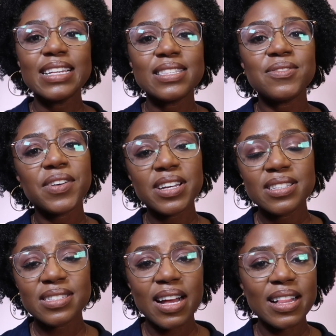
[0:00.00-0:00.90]
It's
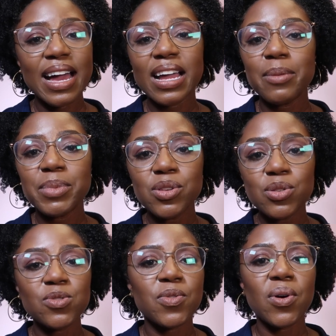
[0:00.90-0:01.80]
versatile and can be
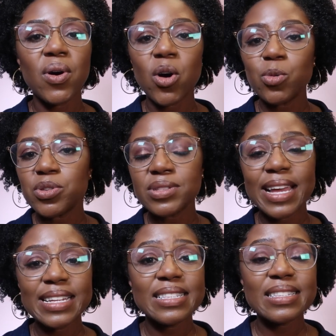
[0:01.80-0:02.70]
used for almost
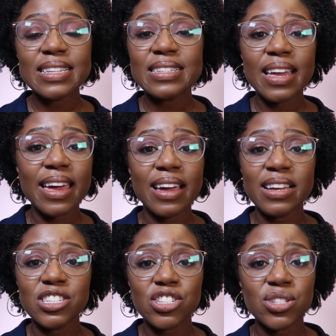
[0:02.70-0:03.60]
any
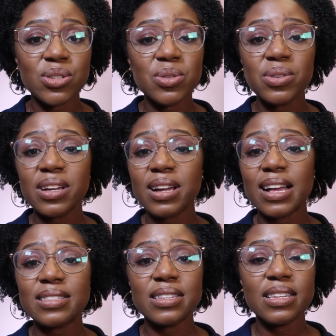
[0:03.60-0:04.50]
skincare issue
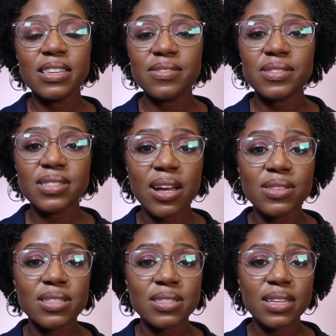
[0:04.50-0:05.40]
as it evens
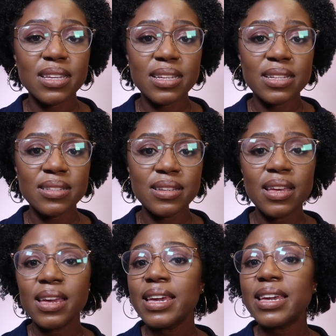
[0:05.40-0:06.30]
out the skin,
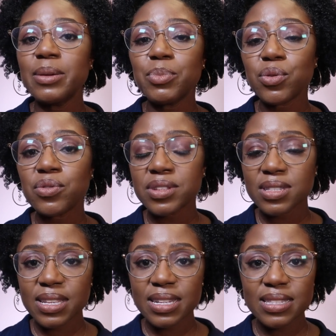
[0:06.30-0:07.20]
it improves the
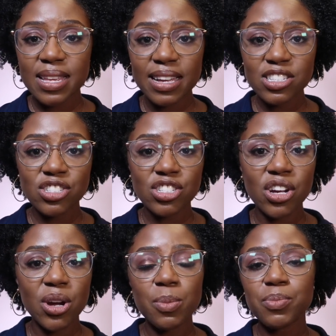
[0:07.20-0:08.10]
skin
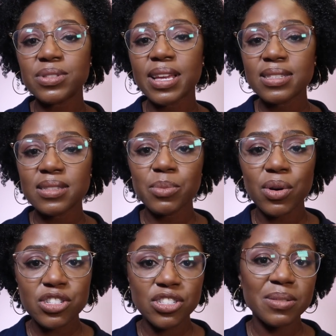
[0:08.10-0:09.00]
texture, protects the
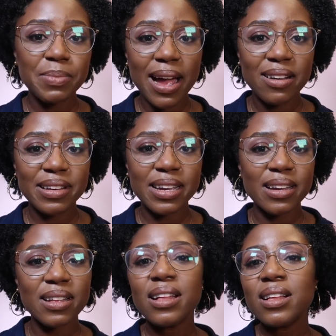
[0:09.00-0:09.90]
moisture
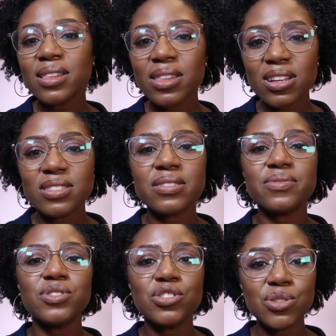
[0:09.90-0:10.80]
barrier, lots
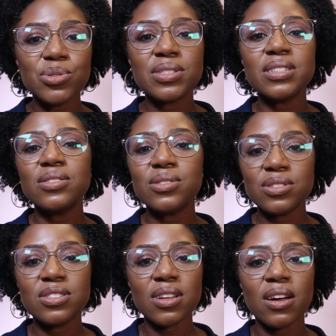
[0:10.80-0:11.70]
of juicy
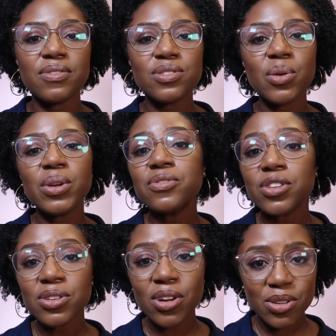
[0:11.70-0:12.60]
good stuff. So if
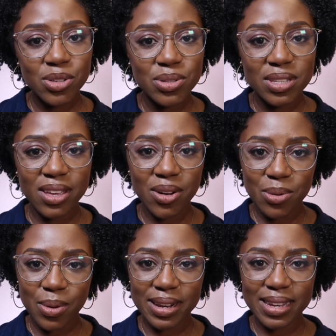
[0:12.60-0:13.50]
you're not using it
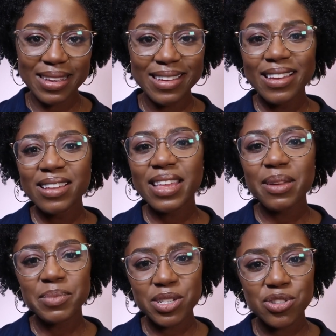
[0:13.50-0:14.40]
already,
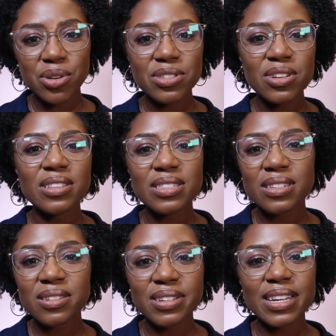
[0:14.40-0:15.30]
then be sure to
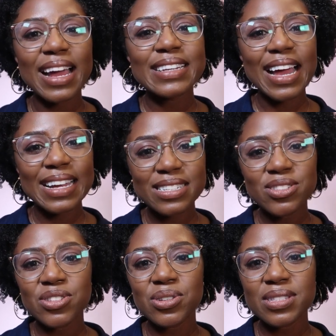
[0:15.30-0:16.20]
consider it and add it
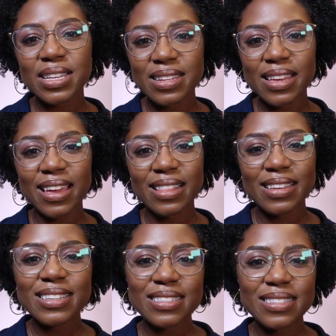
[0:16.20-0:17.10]
to your skincare
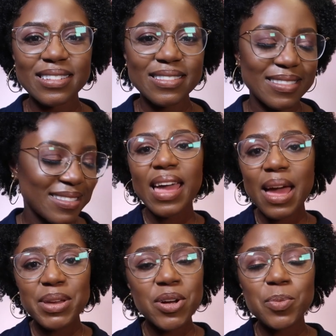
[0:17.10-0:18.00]
list.
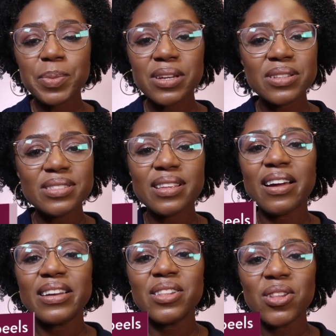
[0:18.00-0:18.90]
Chemical peels
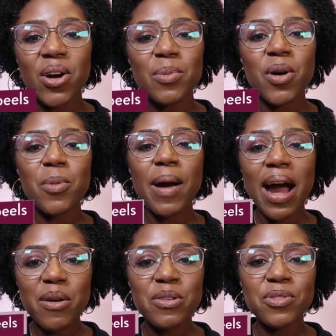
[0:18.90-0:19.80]
are a lot more
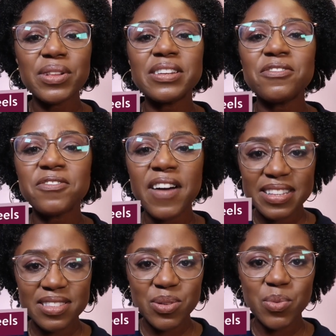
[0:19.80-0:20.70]
powerful and a
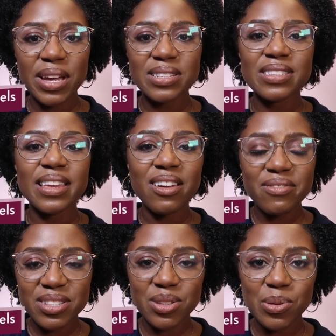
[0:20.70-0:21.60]
faster way to
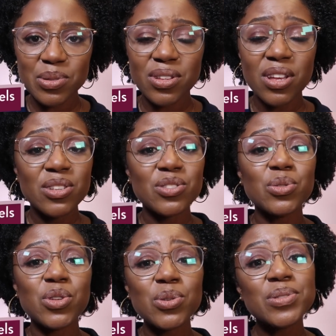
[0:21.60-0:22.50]
get results,
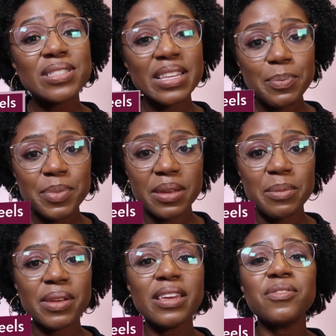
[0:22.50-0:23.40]
so don't skip
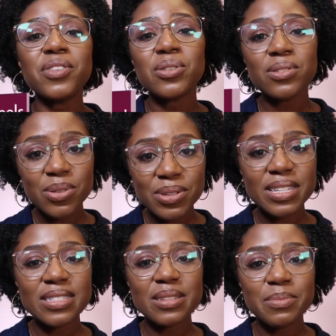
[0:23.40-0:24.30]
them if you're
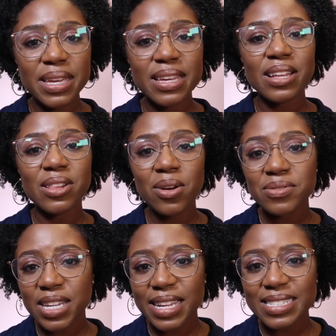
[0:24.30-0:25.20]
looking to make a lot
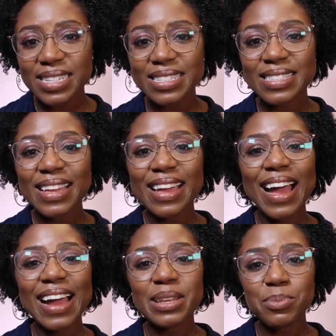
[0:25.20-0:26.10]
of changes
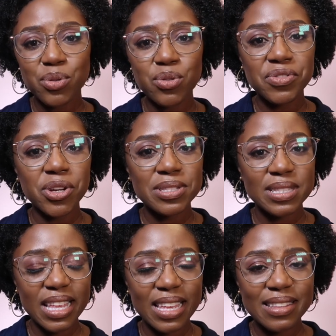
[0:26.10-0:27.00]
and improve your
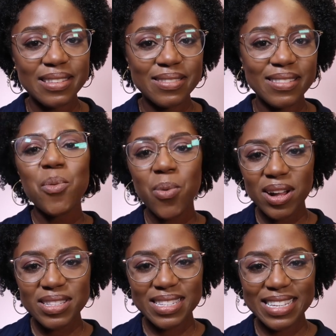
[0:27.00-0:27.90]
skin.
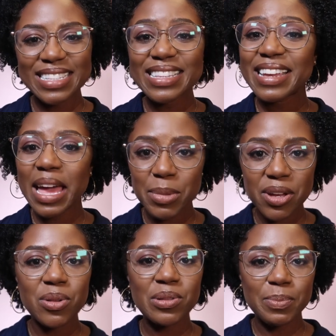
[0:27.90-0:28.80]
What is a
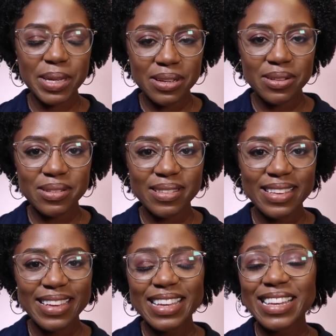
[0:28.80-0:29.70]
chemical peel?
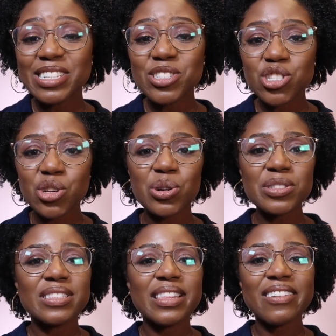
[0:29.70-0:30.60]
In
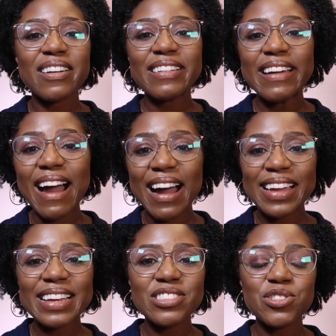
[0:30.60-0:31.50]
short, they are
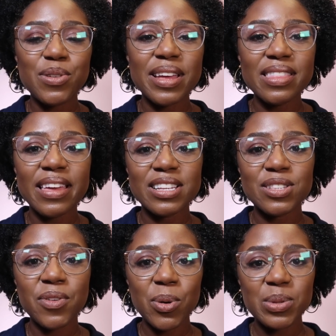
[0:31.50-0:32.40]
higher strength
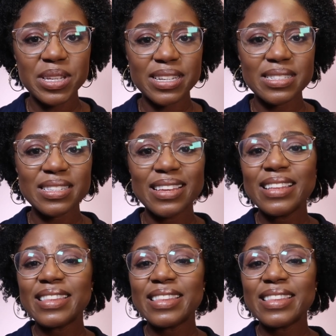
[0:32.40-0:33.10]
exfoliants.